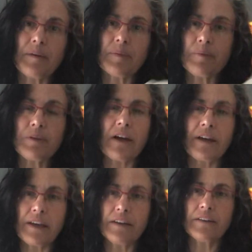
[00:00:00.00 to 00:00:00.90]

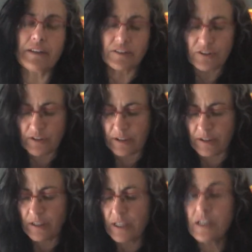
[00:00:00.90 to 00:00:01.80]
apply anything
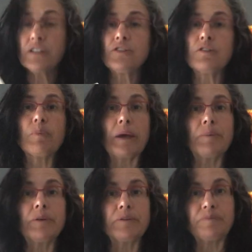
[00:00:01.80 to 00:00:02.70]
to the
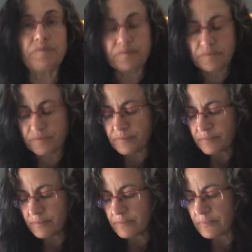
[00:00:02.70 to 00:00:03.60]
paper.
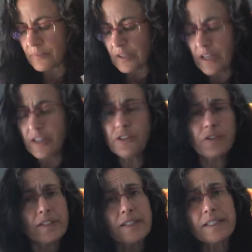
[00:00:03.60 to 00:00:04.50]
And you
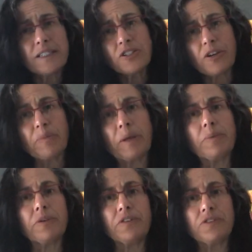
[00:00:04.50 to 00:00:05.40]
can stitch on
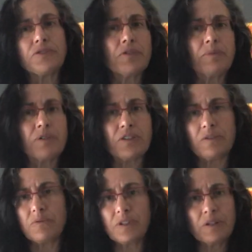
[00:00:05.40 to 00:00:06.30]
paper in your sewing
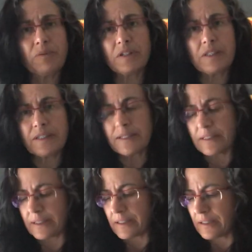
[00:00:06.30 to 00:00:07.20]
machine really, really easily.